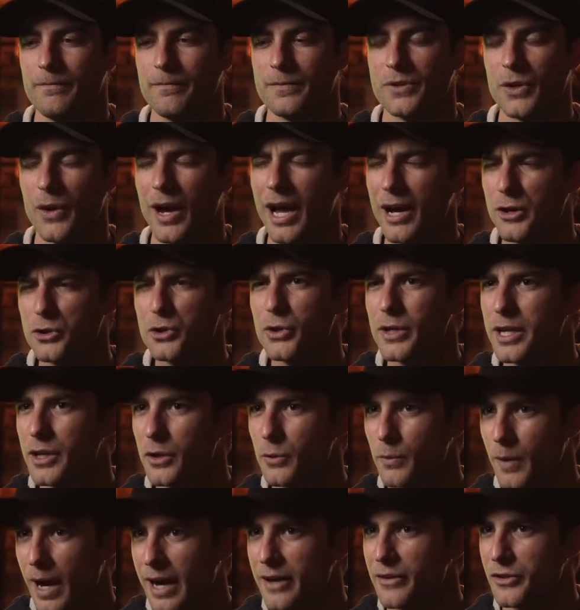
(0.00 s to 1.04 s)
so how'd you get a
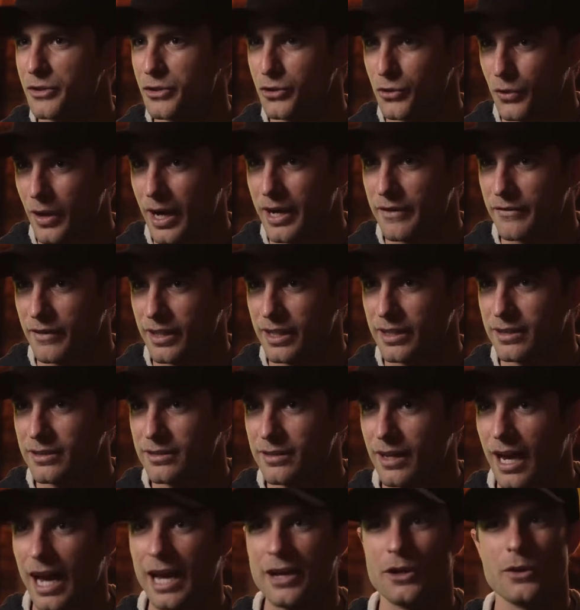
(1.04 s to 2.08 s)
reckless driving?
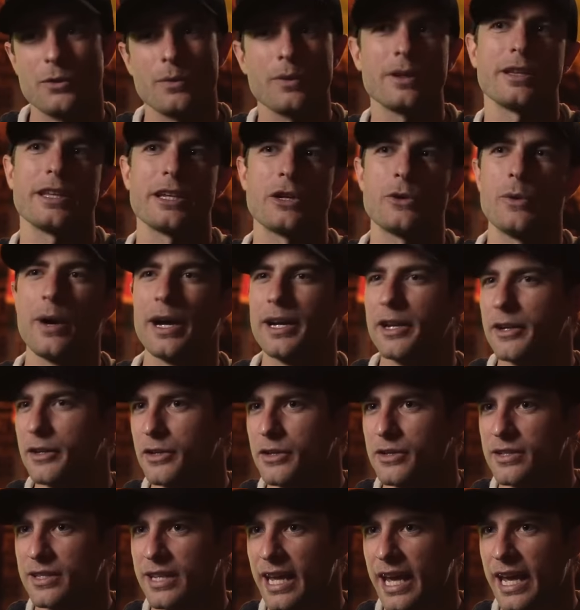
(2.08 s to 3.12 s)
I don't really quite
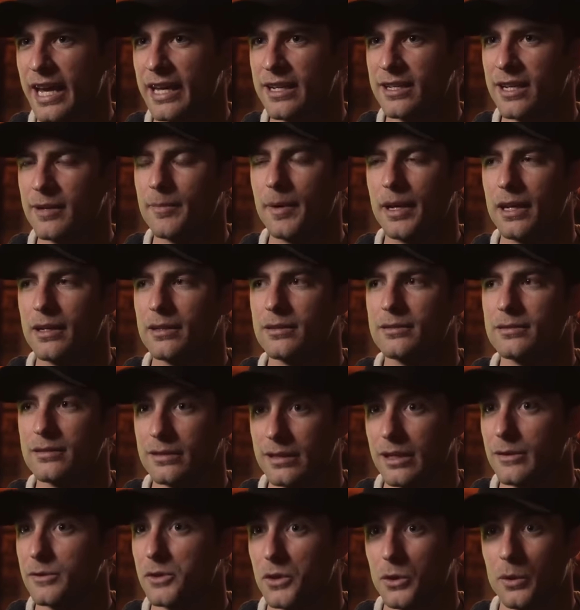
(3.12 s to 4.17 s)
understand. I'm like, because
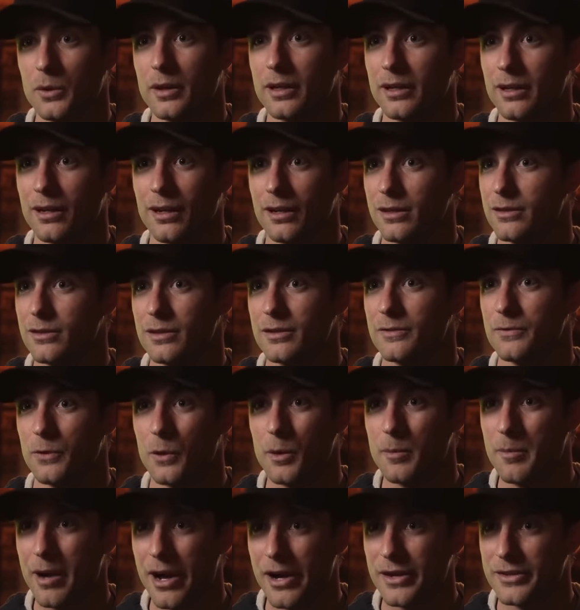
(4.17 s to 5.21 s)
I was going
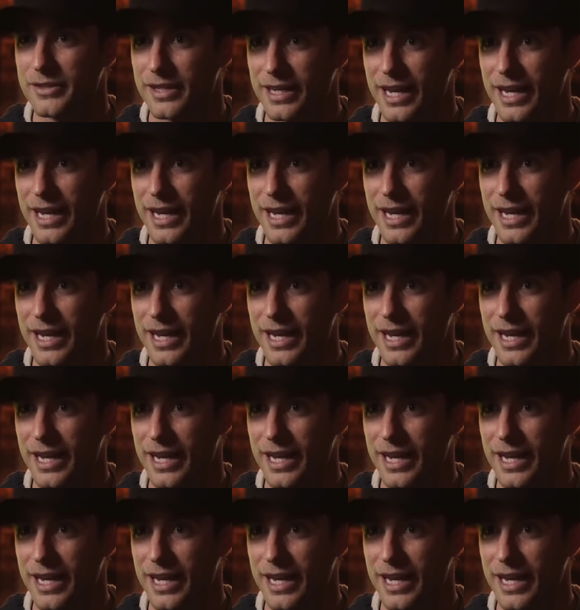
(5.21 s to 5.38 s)
104 miles